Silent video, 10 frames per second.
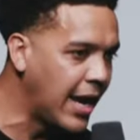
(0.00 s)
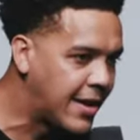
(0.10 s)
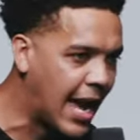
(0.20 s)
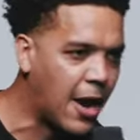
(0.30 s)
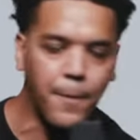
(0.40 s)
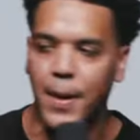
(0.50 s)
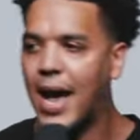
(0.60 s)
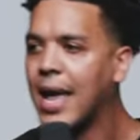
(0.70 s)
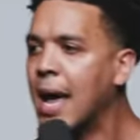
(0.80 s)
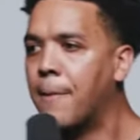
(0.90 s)
weighed down
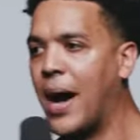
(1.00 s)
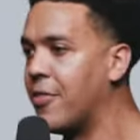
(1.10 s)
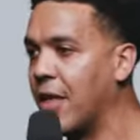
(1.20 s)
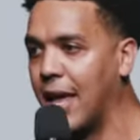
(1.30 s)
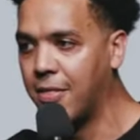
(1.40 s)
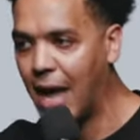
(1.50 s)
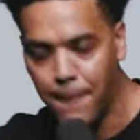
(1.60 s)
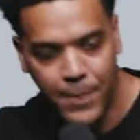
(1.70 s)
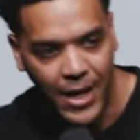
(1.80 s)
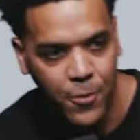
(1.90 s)
by, by, the,
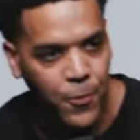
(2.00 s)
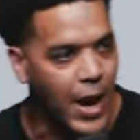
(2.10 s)
the by the